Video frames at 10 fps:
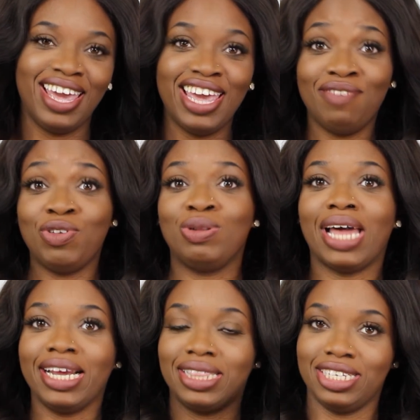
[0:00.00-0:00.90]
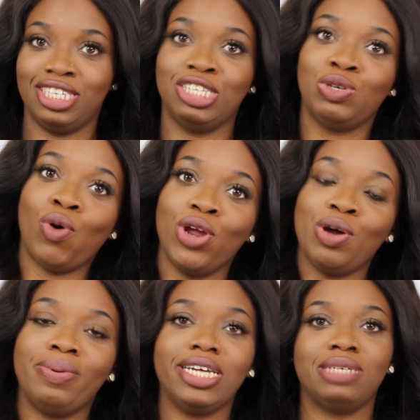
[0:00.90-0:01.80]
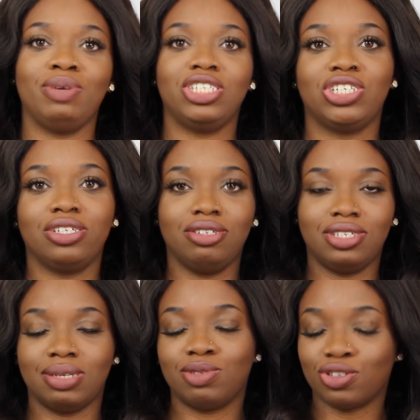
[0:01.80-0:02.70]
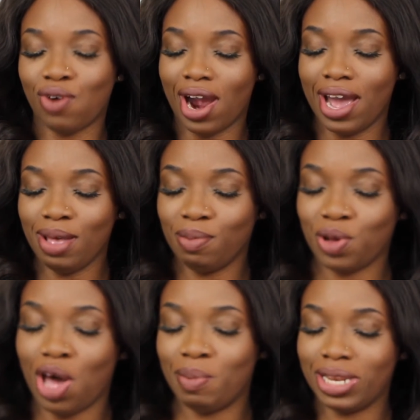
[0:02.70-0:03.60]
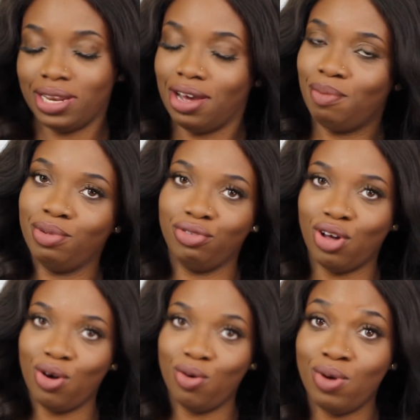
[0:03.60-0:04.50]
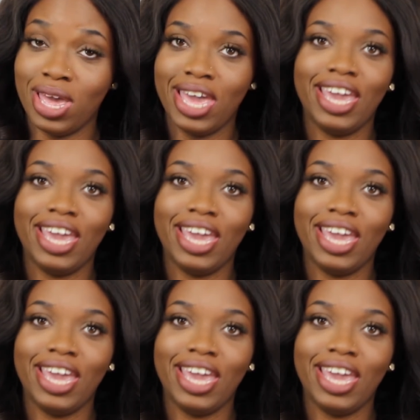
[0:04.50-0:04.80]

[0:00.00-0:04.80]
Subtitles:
If you like this tutorial, please be sure to subscribe, comment down below,